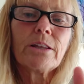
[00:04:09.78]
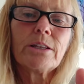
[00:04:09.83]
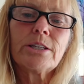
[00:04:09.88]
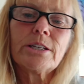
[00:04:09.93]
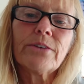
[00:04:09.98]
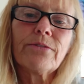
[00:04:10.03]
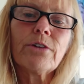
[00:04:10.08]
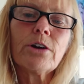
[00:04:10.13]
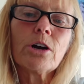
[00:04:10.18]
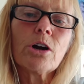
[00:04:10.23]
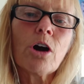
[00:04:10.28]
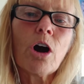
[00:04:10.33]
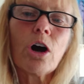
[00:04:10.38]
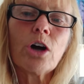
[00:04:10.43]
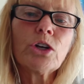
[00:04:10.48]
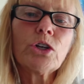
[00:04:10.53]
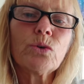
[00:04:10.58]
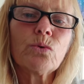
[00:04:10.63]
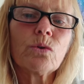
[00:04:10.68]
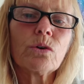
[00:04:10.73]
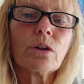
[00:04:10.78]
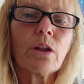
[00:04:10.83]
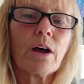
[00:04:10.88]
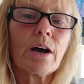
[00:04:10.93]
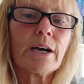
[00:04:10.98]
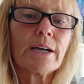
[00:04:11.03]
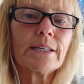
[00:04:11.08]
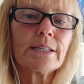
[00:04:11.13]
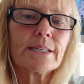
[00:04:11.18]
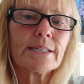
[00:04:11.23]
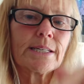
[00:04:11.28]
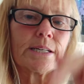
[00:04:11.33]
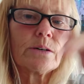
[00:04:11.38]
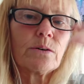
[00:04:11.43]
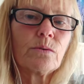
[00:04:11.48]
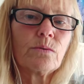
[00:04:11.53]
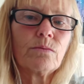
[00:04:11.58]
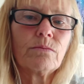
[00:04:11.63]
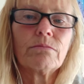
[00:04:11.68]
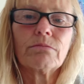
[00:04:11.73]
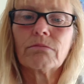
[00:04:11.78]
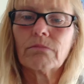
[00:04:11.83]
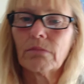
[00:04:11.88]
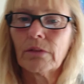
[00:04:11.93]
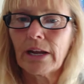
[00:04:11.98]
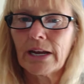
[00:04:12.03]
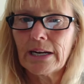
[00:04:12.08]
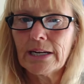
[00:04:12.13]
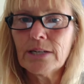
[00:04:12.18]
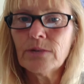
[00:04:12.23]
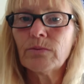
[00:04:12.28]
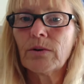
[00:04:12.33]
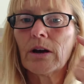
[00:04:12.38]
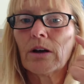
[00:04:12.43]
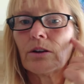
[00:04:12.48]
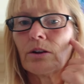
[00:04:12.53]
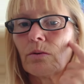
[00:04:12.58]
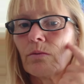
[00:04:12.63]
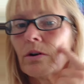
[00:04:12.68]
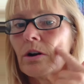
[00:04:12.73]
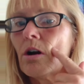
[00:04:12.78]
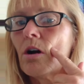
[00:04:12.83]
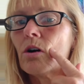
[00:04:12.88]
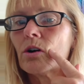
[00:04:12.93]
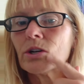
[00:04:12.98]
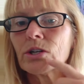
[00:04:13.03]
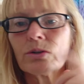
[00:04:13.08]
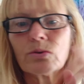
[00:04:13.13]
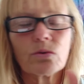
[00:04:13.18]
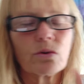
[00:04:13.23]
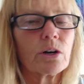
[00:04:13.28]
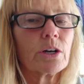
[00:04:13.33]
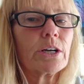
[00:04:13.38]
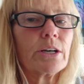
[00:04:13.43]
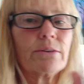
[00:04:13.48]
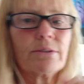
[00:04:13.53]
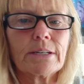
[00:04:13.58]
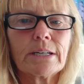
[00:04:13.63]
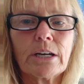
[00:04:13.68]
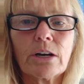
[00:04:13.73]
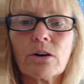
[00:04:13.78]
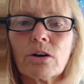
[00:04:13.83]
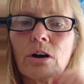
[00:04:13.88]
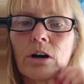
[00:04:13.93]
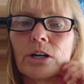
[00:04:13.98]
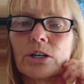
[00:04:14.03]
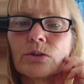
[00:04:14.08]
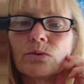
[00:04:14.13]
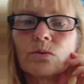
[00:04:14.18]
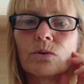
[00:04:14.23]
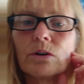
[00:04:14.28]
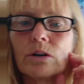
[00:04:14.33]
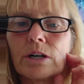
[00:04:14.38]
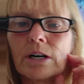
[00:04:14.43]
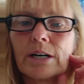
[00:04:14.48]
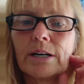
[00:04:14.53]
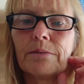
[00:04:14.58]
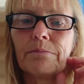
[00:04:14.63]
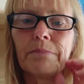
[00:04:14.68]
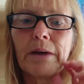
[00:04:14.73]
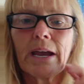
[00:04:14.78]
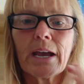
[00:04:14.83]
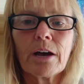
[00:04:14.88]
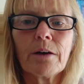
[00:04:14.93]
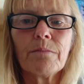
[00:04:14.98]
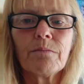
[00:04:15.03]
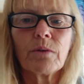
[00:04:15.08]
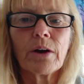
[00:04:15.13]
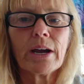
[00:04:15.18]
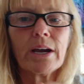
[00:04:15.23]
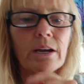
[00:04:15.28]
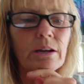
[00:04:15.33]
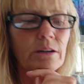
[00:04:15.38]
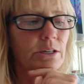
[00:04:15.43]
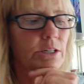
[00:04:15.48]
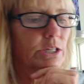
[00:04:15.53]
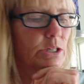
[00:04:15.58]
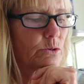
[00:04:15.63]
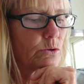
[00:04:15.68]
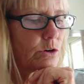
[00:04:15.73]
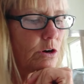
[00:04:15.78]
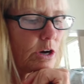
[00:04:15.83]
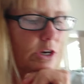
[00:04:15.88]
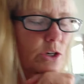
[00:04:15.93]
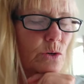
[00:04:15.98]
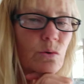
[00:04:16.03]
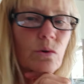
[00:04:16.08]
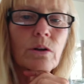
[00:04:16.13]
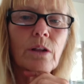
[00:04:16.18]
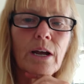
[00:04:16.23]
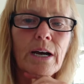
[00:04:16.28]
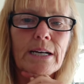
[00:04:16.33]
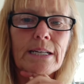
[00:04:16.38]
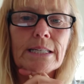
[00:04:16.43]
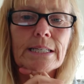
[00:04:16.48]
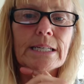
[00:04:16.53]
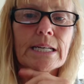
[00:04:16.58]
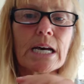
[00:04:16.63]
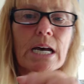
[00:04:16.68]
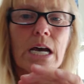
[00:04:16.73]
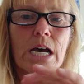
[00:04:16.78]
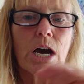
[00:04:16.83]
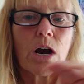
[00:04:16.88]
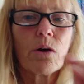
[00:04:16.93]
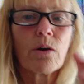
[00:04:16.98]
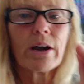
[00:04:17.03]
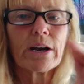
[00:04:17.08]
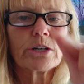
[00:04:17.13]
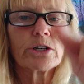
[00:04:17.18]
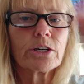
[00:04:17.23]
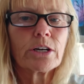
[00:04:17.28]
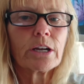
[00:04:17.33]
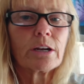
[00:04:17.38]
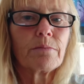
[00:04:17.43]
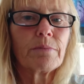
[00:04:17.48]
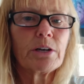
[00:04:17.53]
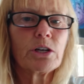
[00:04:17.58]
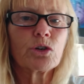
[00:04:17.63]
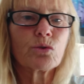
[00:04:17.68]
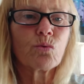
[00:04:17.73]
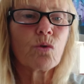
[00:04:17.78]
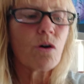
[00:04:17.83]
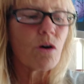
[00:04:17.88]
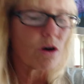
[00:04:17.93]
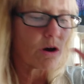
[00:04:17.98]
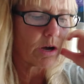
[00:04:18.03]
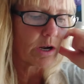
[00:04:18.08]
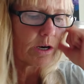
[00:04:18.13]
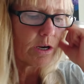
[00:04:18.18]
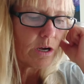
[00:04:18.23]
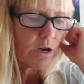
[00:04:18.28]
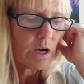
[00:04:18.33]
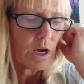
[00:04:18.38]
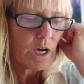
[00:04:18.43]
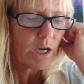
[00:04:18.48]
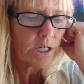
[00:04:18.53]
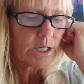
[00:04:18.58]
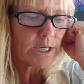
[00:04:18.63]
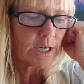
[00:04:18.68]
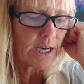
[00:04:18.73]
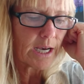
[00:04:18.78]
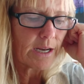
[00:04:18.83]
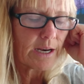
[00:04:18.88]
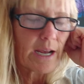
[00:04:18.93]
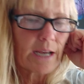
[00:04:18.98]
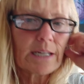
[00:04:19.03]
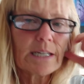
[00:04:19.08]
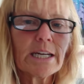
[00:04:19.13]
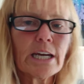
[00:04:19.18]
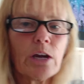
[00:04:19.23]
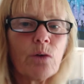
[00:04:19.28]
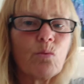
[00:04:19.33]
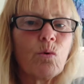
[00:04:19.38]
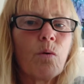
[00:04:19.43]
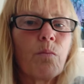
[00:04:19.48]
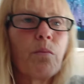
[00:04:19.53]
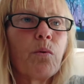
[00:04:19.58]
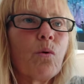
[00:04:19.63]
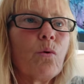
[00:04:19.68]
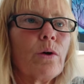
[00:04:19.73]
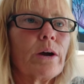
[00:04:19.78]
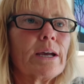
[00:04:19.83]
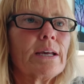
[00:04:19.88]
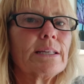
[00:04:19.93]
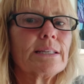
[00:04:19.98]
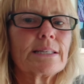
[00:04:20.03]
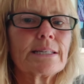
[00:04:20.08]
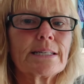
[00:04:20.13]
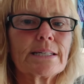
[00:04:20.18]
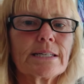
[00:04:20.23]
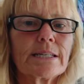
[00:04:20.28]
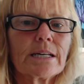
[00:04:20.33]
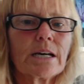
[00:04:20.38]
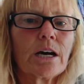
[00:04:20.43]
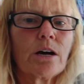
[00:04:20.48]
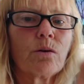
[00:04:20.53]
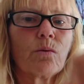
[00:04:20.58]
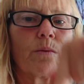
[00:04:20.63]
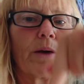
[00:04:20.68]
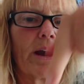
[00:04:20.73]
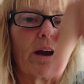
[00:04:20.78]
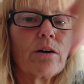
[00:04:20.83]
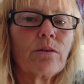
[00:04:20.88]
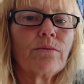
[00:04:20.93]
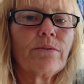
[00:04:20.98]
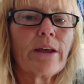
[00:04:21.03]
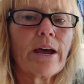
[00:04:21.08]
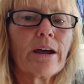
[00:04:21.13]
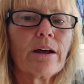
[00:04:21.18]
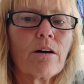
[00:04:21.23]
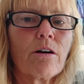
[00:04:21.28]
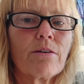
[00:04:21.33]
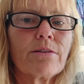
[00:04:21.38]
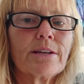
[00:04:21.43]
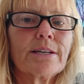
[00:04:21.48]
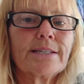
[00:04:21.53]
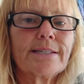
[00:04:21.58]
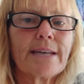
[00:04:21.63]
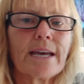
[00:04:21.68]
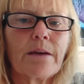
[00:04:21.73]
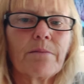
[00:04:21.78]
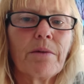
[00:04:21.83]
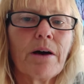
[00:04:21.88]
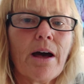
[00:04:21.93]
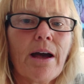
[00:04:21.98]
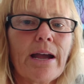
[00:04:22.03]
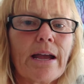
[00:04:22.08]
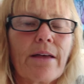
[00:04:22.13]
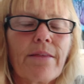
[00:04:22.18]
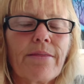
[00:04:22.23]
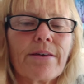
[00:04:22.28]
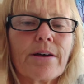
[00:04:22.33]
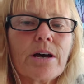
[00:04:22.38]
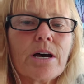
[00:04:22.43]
Different contour lines. So ladies, we all know what contour, using your contour makeup, right? So contour lines are actually going to be drawn to connect equal points around that are the same height.